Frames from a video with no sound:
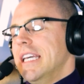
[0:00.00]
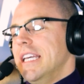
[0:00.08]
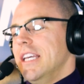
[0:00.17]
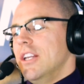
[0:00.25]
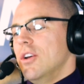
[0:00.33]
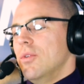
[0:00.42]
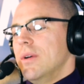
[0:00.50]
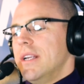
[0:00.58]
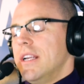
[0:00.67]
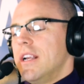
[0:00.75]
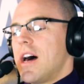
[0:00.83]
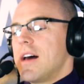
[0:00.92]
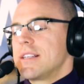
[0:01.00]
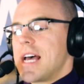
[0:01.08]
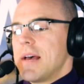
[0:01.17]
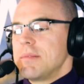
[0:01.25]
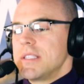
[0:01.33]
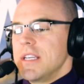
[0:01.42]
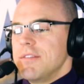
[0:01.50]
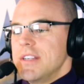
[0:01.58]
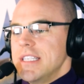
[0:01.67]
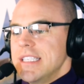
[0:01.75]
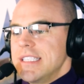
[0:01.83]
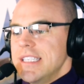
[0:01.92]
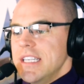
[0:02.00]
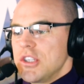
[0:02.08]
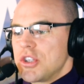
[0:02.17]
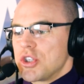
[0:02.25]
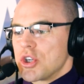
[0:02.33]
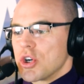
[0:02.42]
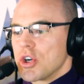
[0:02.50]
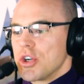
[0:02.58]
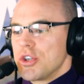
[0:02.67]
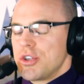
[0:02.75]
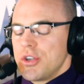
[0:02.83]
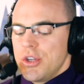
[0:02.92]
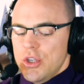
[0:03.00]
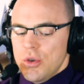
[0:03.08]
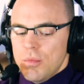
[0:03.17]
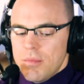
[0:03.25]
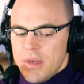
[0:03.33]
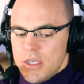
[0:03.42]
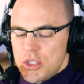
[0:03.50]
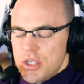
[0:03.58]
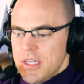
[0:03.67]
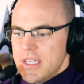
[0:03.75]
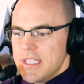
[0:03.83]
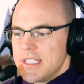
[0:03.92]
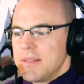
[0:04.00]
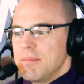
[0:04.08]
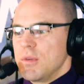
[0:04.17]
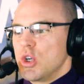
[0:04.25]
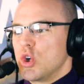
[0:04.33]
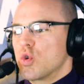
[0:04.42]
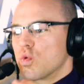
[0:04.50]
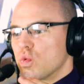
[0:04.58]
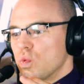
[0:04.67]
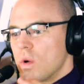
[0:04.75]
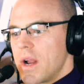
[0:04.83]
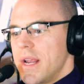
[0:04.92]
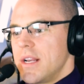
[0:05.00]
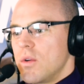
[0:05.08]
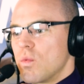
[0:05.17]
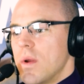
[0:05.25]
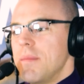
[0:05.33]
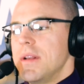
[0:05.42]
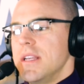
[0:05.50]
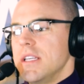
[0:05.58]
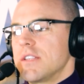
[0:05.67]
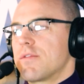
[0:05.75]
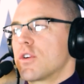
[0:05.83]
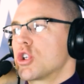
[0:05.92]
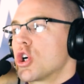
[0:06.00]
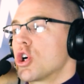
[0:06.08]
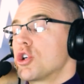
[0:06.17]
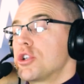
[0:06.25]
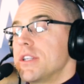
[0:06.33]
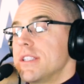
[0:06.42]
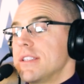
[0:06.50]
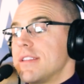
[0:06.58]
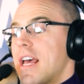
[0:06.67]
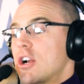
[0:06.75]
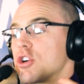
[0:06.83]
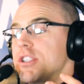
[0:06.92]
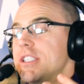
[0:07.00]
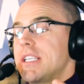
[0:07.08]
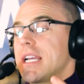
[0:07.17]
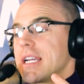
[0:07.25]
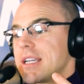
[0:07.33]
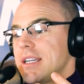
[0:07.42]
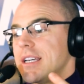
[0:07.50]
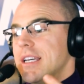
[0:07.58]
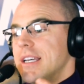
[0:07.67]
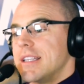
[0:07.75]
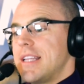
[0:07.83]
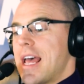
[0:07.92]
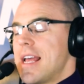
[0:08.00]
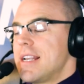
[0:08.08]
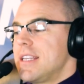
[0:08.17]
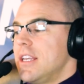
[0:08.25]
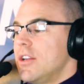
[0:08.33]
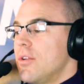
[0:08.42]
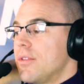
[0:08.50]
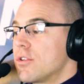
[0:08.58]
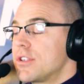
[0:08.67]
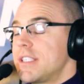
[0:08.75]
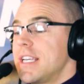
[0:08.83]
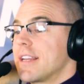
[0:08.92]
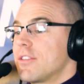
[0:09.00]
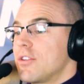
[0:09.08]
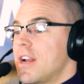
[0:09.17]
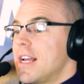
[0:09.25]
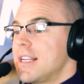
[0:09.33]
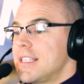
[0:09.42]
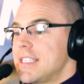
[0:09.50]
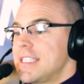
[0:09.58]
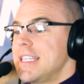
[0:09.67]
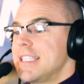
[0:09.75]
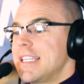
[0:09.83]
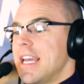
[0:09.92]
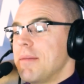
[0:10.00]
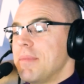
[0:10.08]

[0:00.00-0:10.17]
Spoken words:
In an autopsy of a deceased church, you mentioned some great remedies for churches that are sick, that, they're sick. They're not deceased yet,